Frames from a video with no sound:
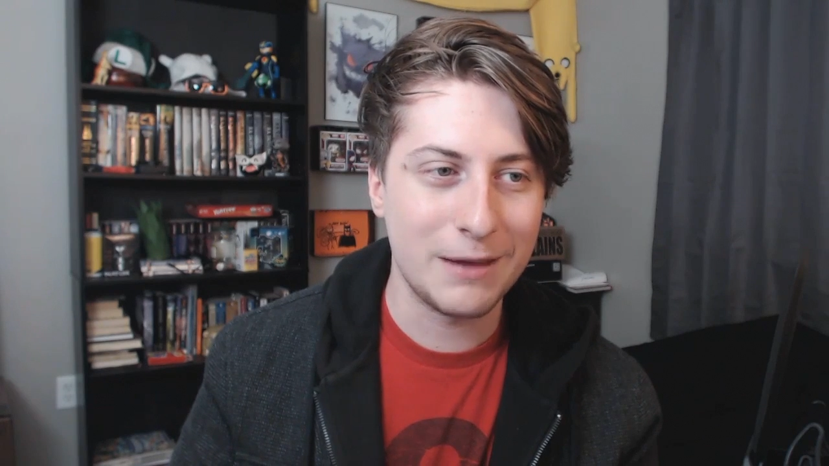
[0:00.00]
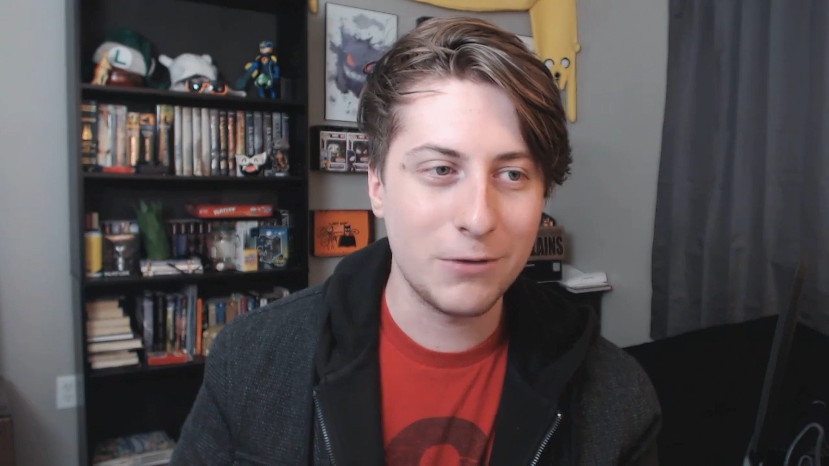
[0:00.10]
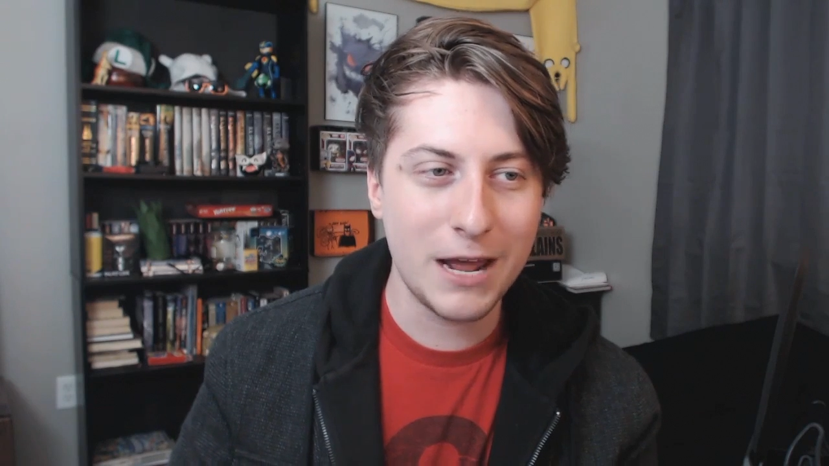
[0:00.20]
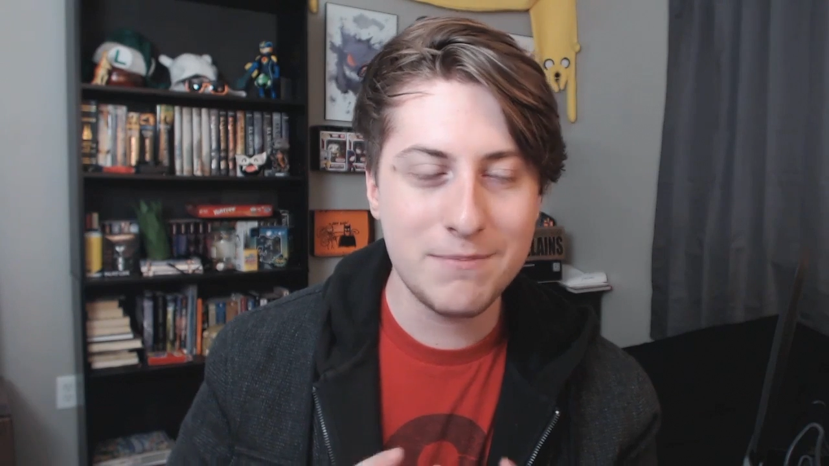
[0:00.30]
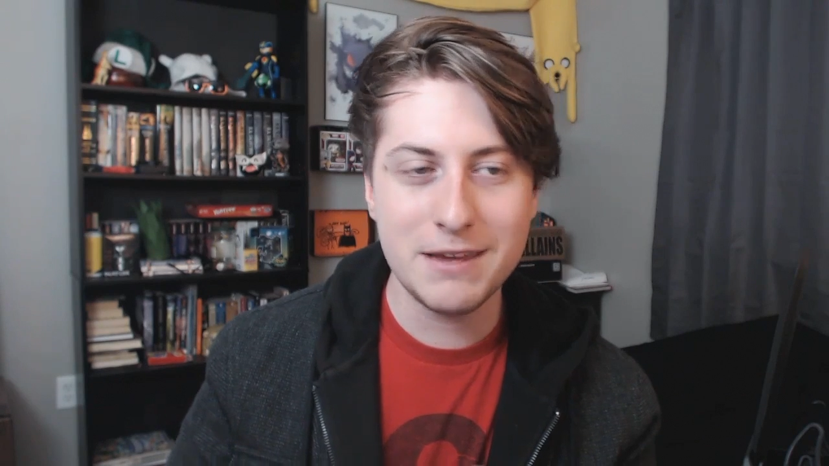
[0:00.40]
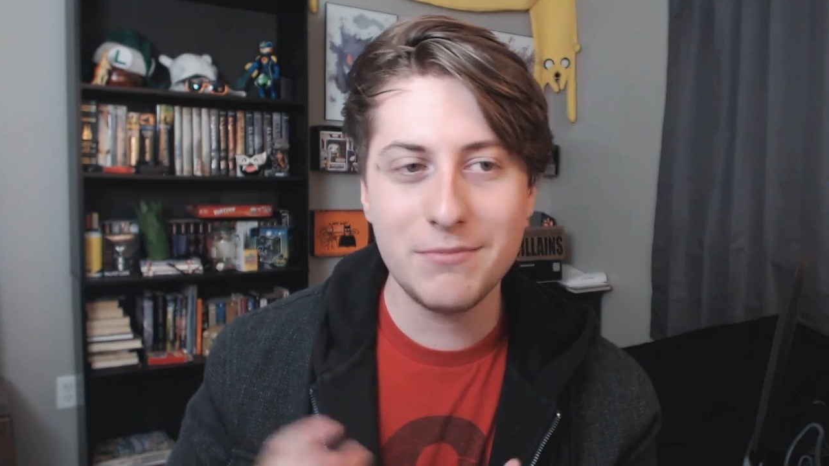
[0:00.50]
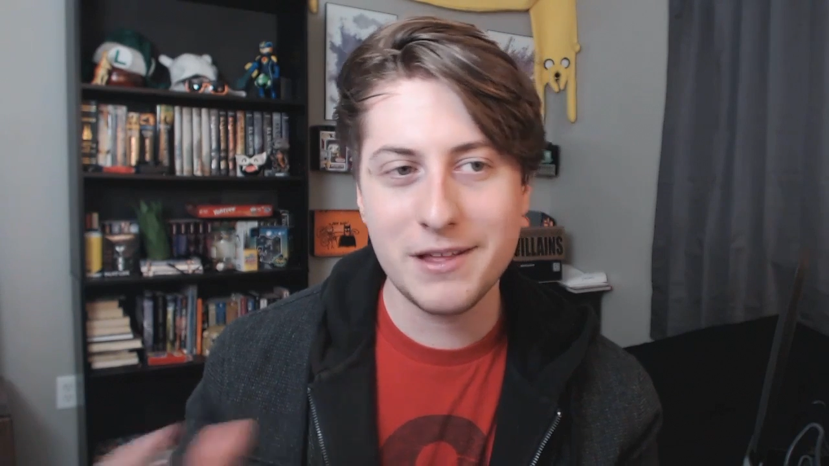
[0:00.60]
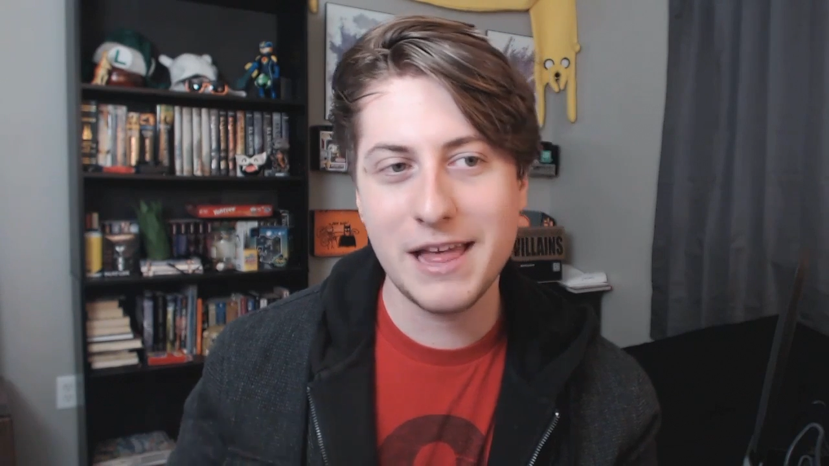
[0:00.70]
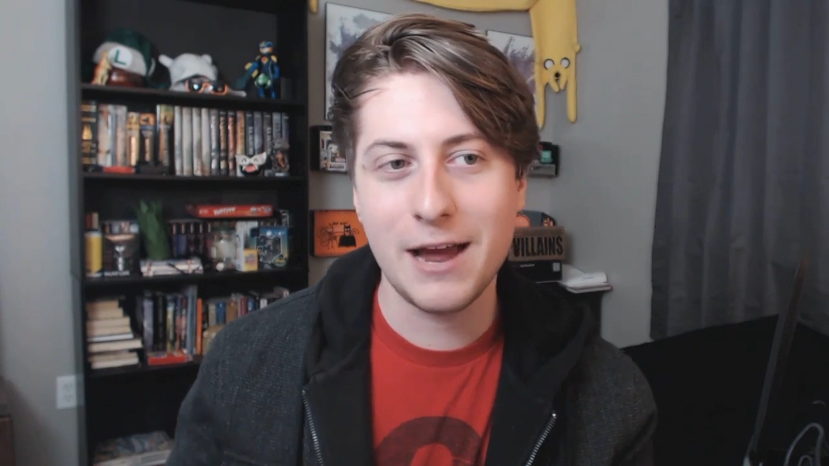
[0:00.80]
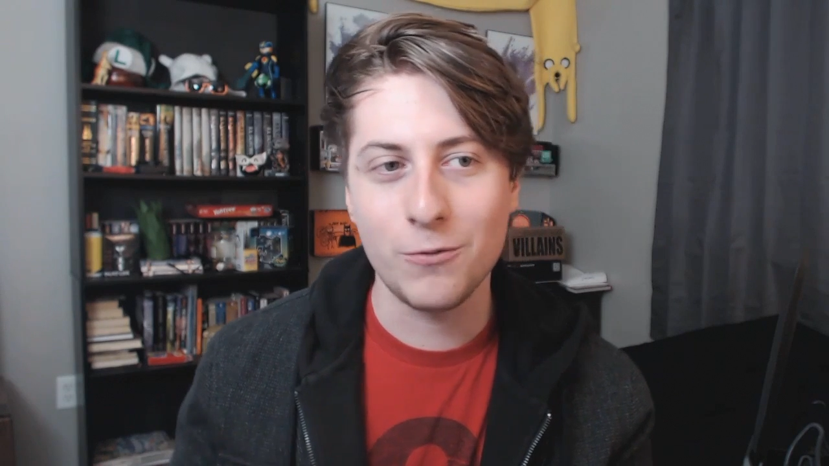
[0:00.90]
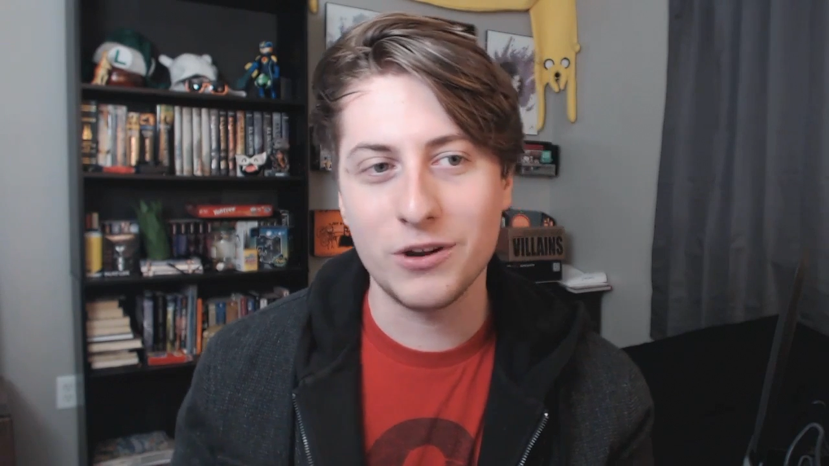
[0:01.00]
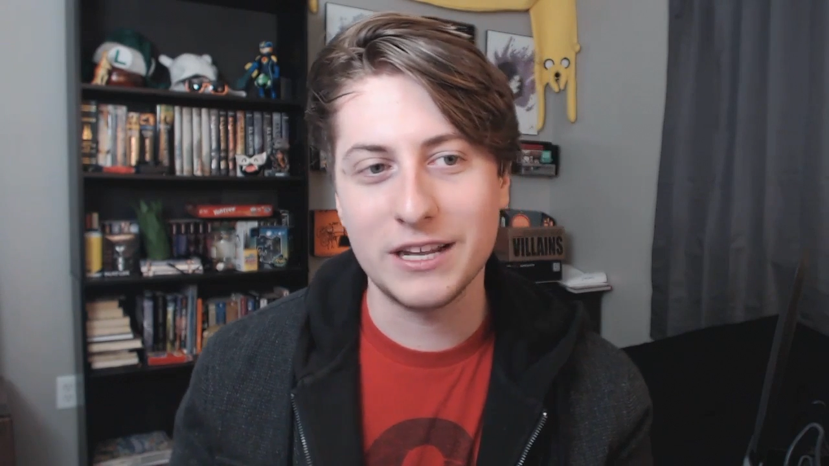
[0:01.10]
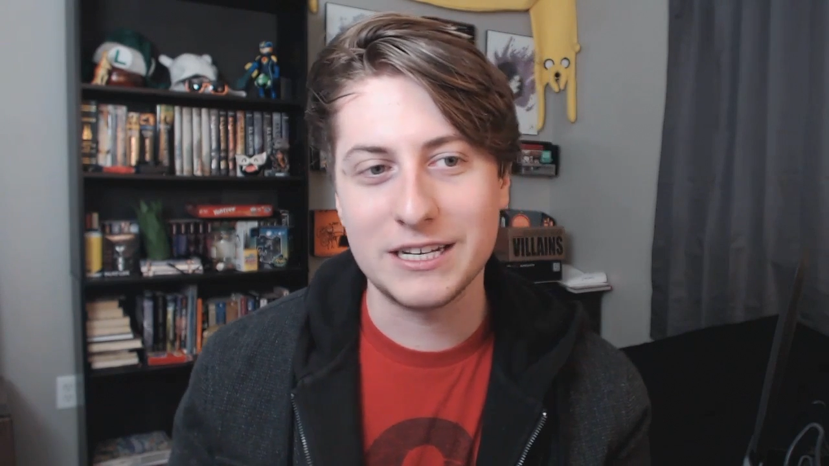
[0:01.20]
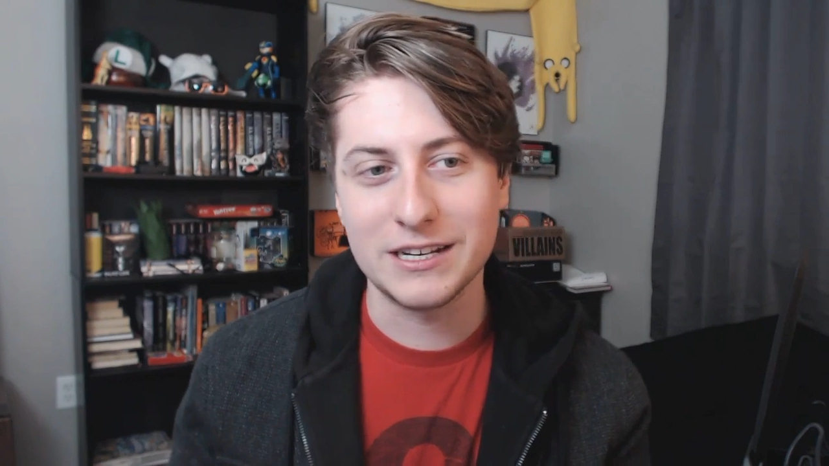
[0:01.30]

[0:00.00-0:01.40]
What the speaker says: and what I mean by that, really,